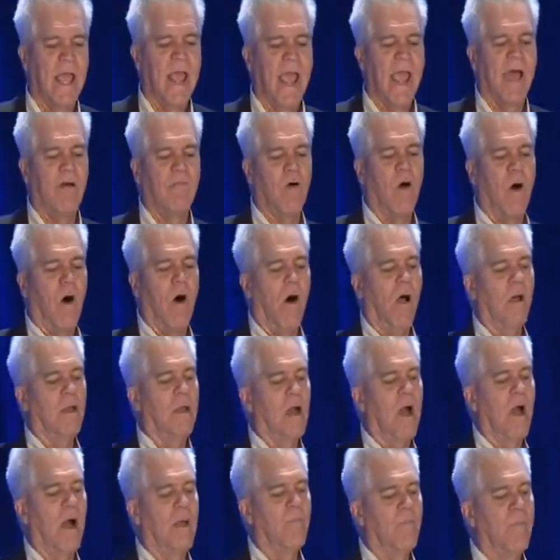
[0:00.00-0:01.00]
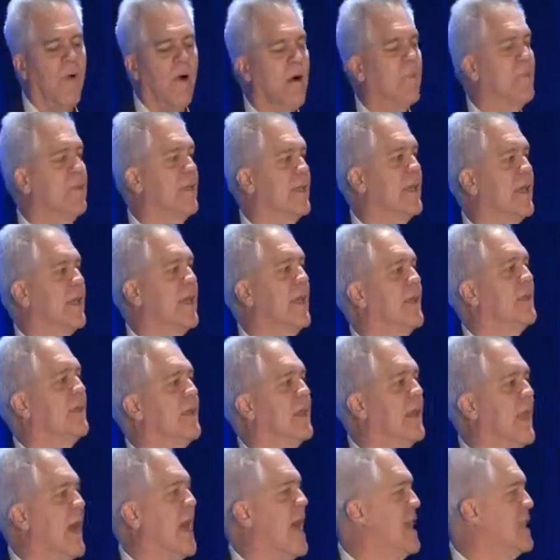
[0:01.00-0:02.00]
have all gone public in
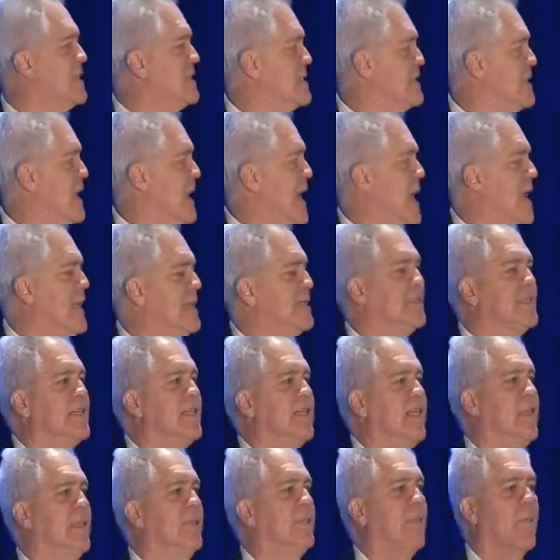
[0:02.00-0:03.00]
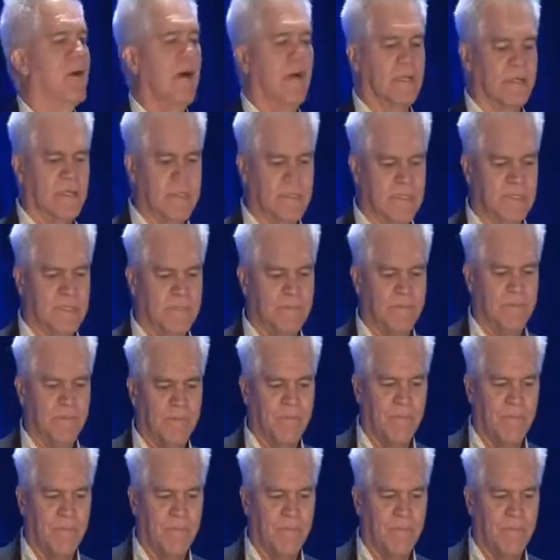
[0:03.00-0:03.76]
the last 18 months.